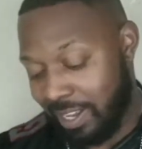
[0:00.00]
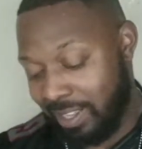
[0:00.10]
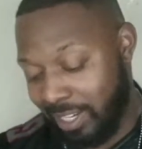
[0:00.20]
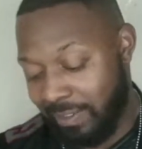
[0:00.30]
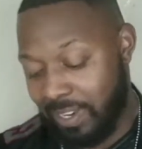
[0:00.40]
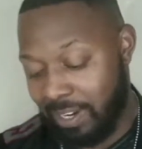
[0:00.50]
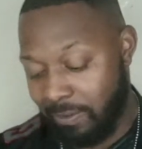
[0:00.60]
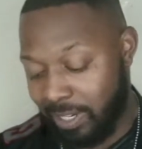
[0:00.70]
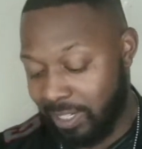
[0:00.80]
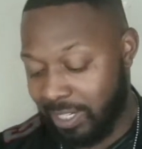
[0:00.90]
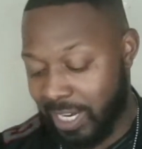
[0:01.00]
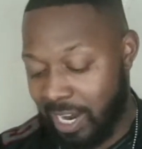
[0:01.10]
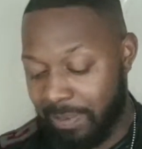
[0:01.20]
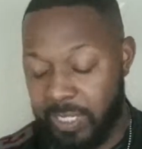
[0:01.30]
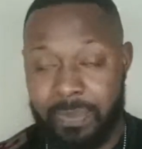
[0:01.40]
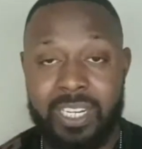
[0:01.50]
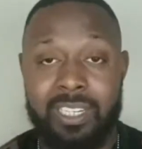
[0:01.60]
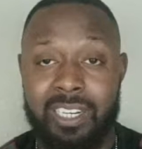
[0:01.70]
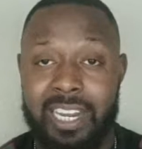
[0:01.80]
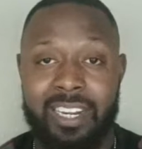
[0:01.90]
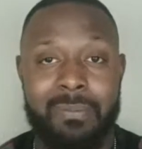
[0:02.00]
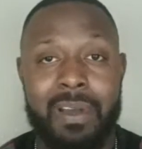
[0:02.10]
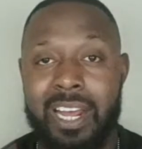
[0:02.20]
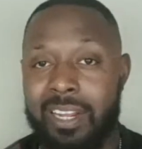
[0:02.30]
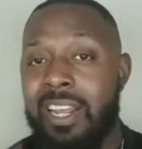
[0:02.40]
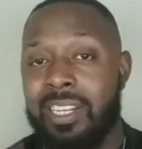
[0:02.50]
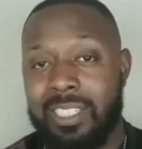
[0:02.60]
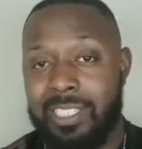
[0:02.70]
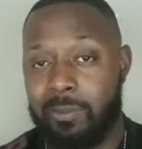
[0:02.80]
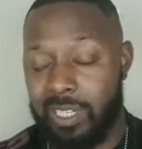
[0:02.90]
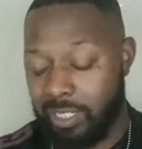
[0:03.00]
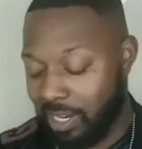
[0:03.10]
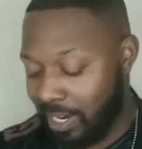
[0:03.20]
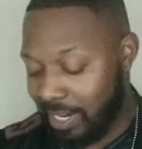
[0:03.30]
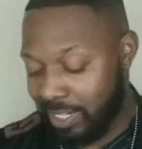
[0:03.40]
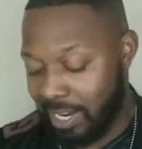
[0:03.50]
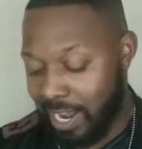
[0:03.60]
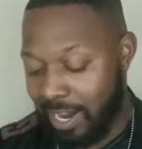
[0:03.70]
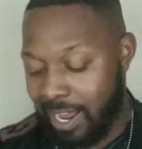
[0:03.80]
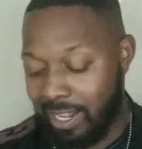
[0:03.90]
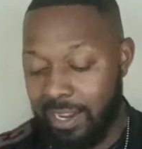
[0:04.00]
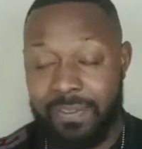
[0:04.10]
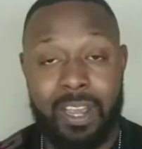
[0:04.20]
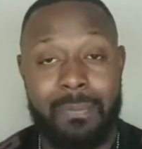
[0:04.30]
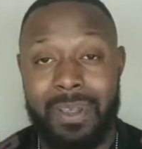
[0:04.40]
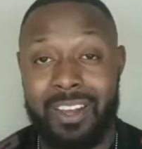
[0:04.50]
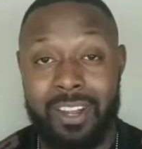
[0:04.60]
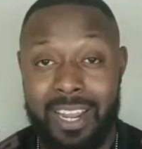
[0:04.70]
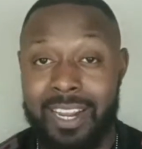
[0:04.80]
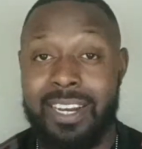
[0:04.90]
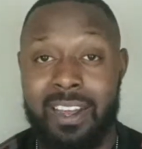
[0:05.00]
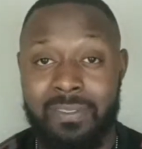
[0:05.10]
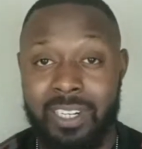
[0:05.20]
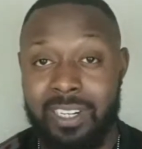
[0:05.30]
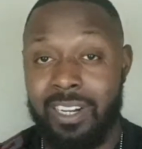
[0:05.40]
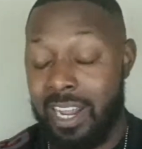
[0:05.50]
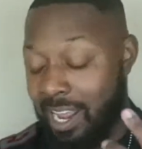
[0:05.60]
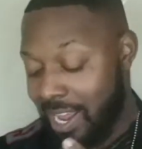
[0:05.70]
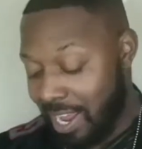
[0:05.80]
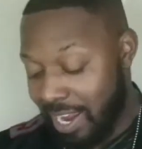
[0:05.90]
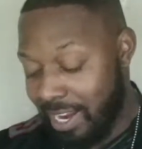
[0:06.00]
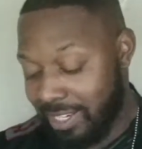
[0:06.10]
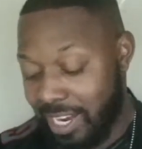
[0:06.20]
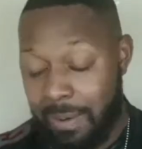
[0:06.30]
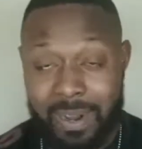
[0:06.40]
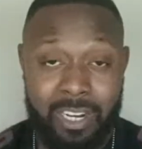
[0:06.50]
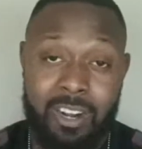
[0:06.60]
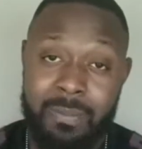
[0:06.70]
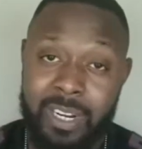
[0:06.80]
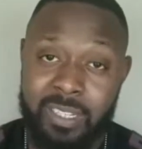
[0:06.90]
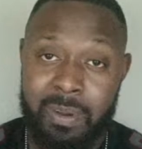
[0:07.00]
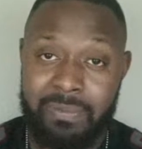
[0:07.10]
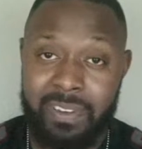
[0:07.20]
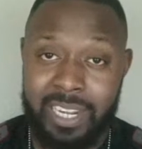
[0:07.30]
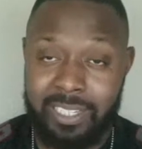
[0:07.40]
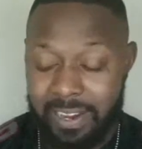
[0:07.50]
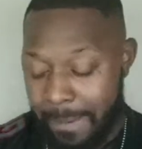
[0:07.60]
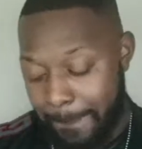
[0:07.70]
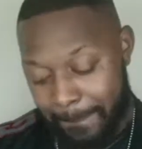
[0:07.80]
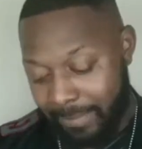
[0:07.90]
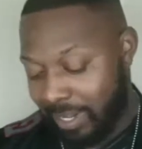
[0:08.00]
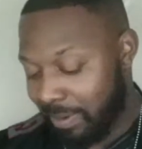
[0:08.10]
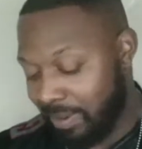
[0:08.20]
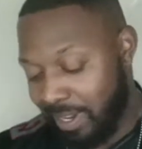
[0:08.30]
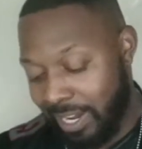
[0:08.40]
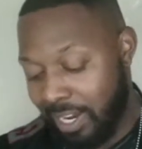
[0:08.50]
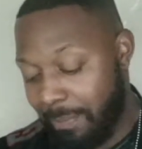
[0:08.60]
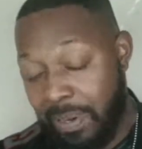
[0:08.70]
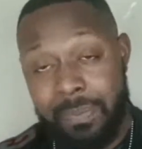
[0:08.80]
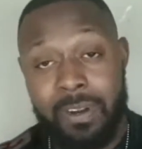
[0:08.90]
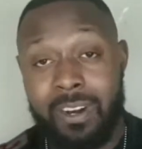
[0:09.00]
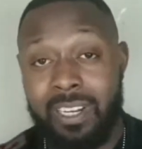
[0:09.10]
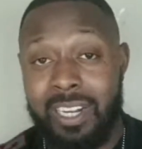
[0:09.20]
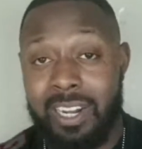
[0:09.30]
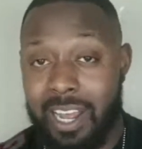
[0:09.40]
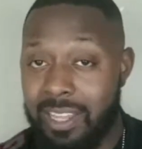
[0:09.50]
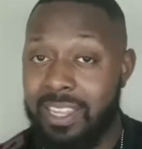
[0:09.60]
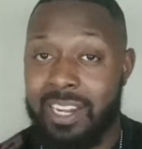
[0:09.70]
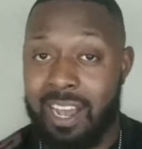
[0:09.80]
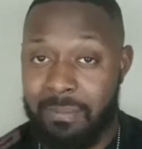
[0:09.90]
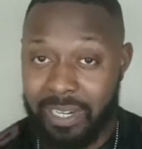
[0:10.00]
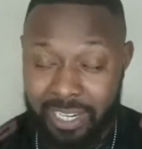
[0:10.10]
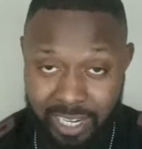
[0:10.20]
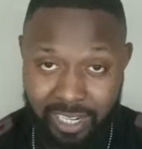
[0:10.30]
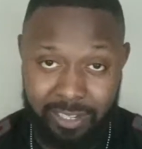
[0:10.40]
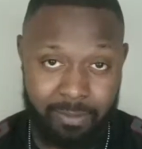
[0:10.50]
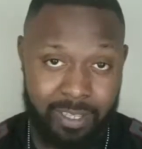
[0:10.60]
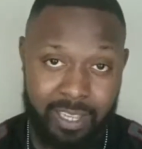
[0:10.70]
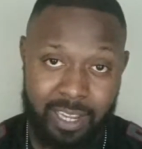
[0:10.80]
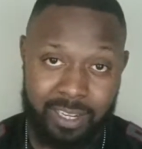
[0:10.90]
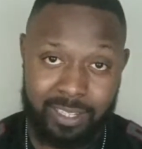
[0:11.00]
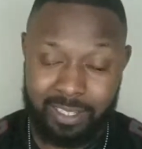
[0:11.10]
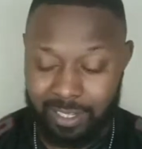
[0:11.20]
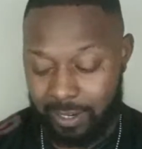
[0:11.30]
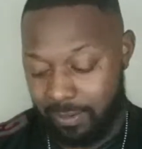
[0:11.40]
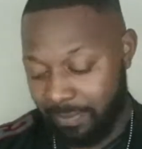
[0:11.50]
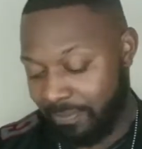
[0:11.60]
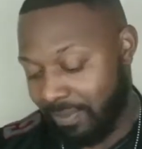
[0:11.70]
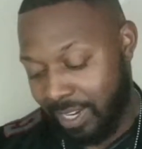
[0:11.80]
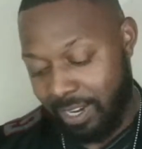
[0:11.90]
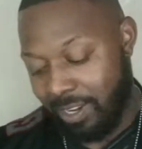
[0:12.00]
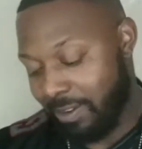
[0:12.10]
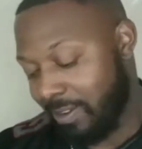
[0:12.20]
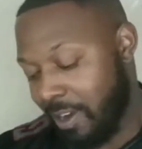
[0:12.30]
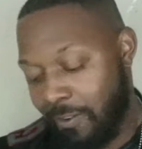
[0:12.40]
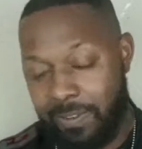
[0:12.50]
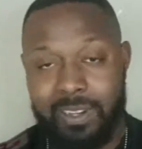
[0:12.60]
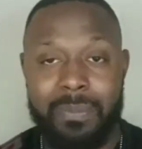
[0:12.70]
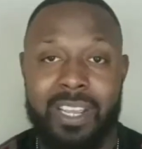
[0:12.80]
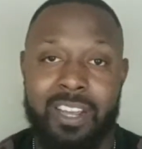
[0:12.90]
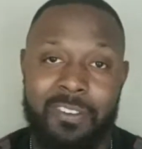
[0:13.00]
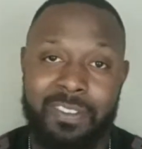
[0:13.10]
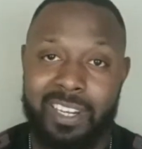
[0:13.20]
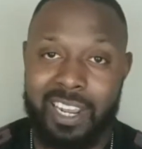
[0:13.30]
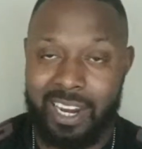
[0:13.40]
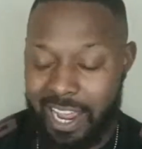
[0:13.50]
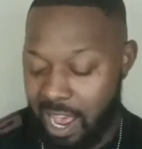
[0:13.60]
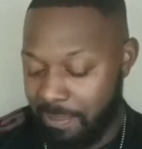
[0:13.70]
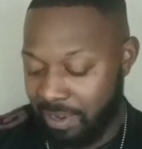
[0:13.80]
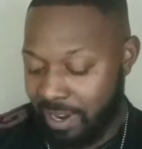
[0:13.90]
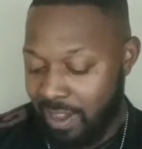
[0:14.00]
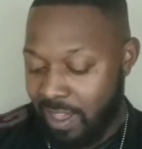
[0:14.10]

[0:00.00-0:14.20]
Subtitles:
I think you've done a really good job, especially like in my situation. Like I say, I got Le'Veon Bell and Dalvin Cook and Ty Montgomery as my flex. In the PPR league, I think I'm going to kill it with that. So hopefully, man, hopefully that'll happen.